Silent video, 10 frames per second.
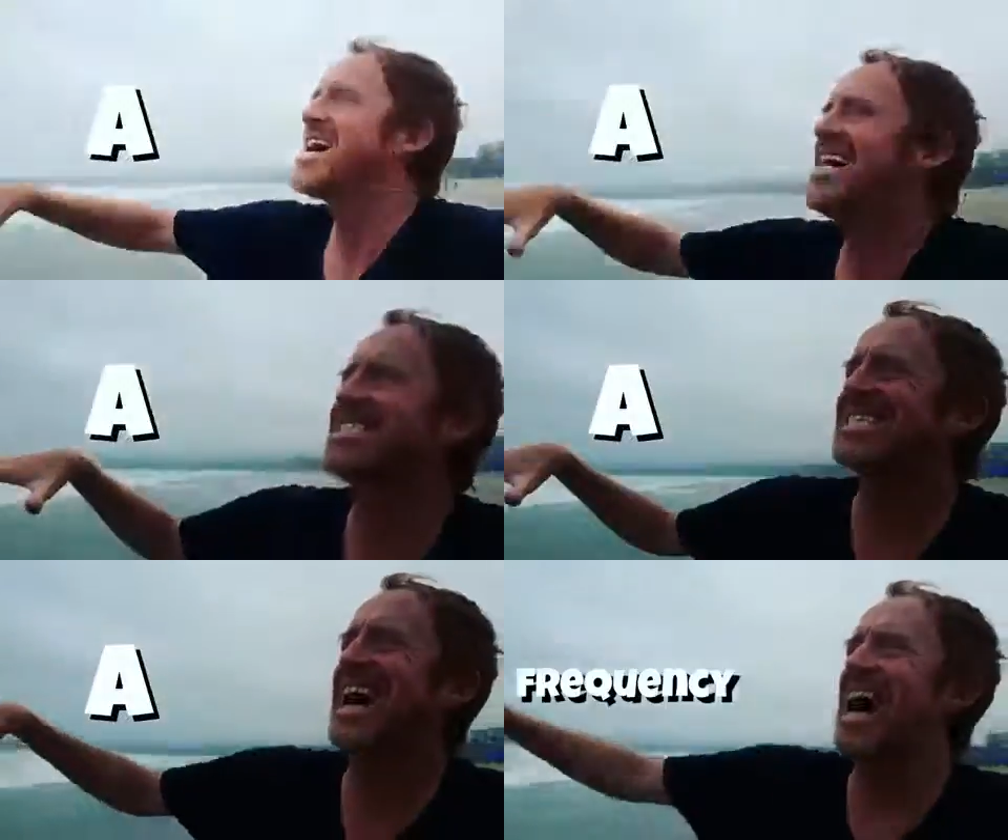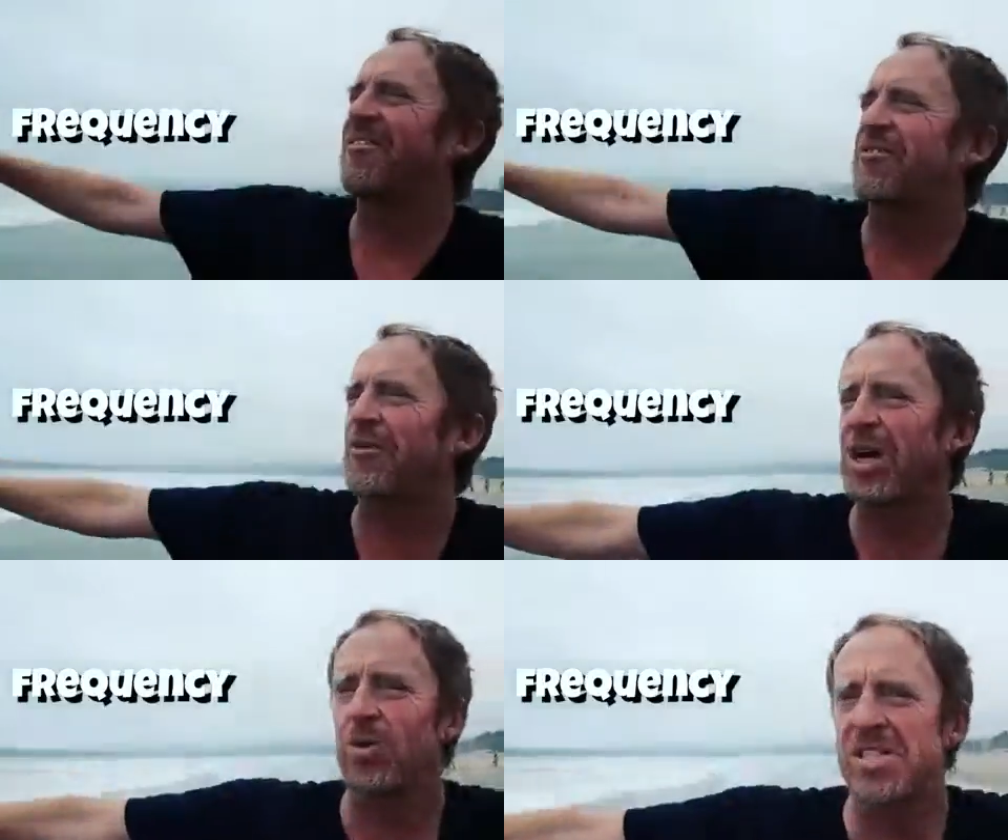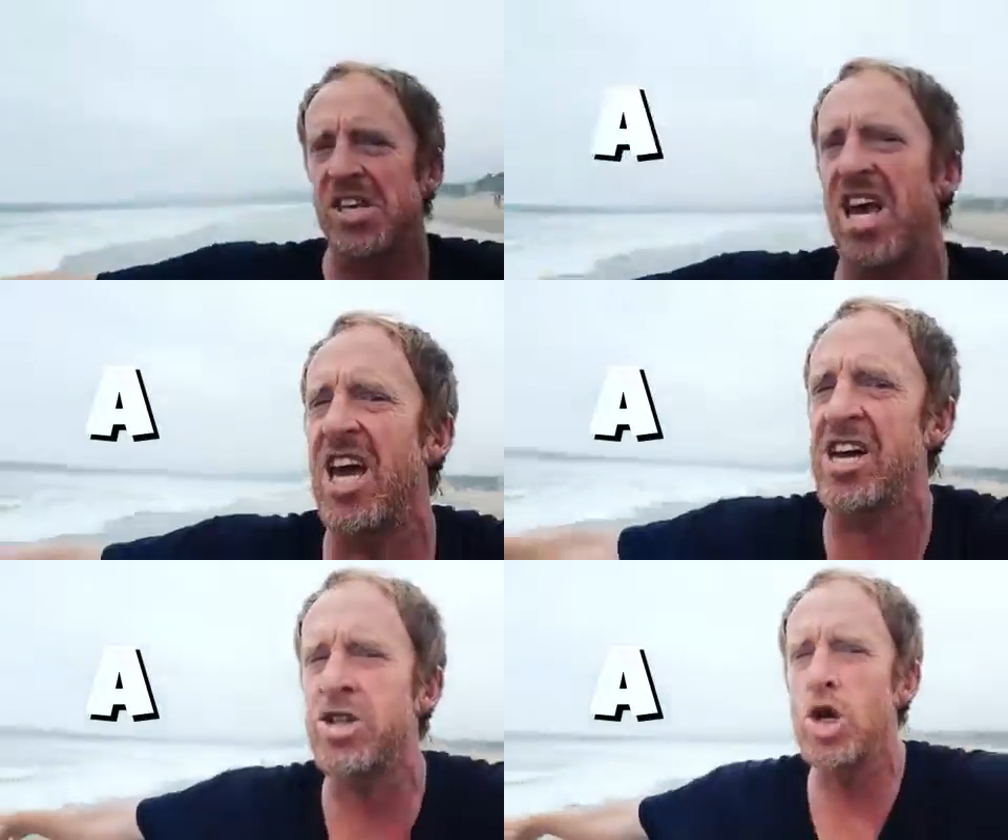It's uh,
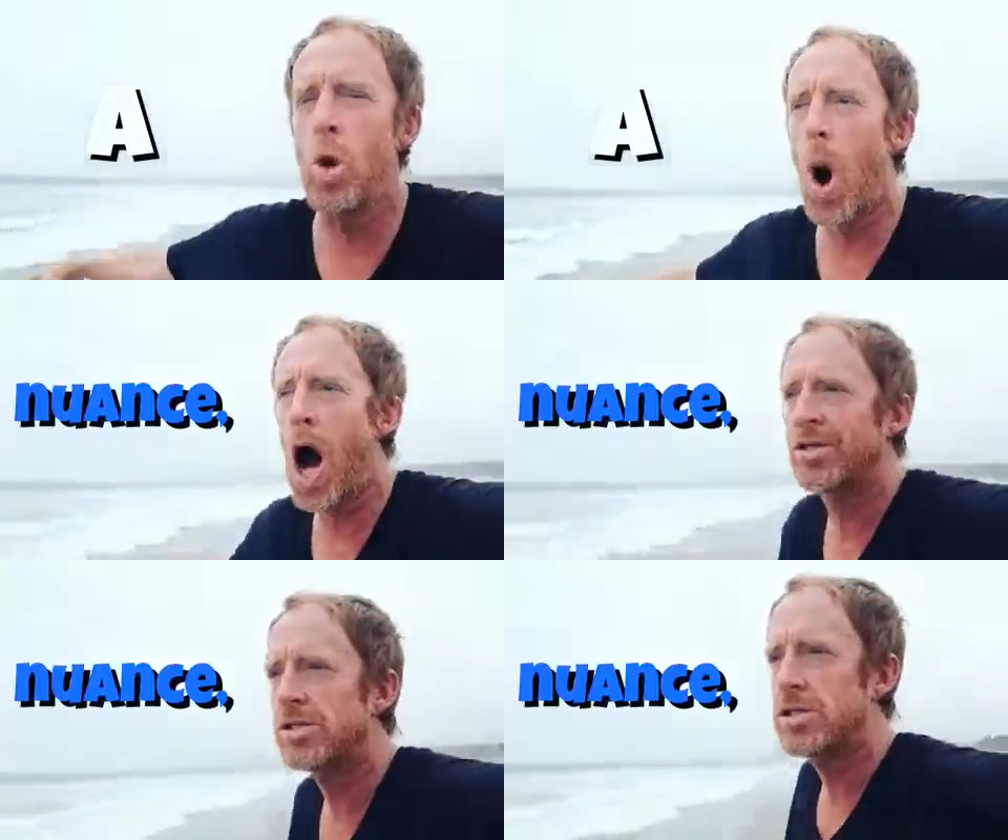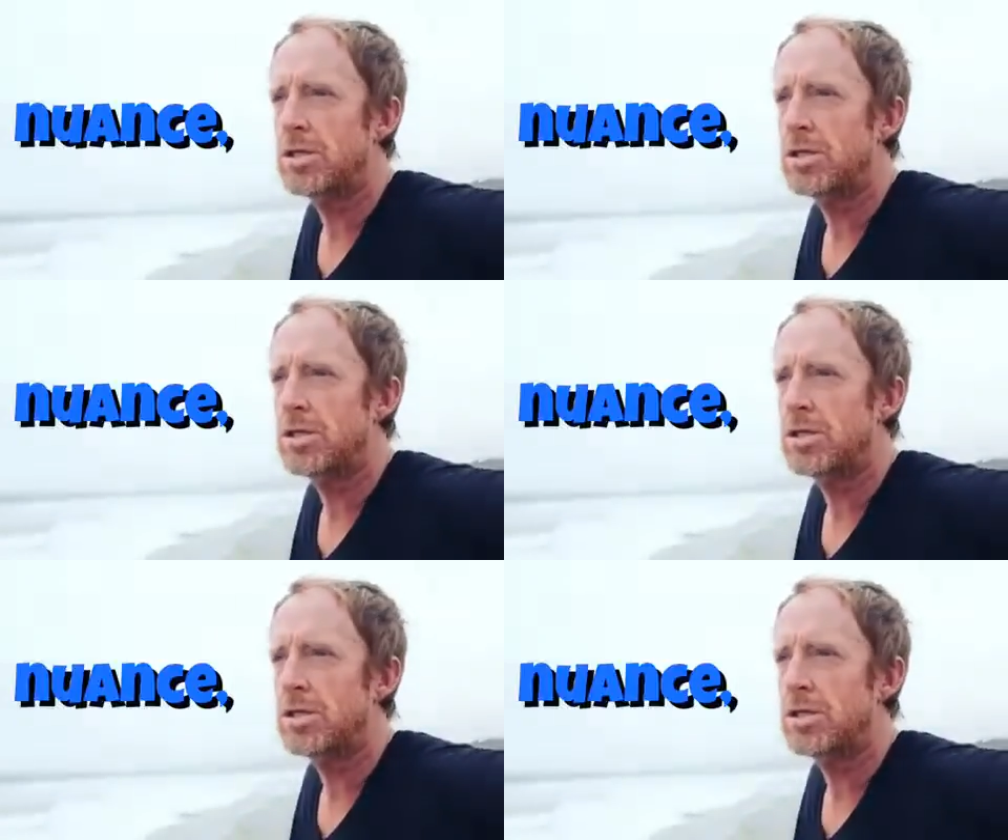frequency and nuance.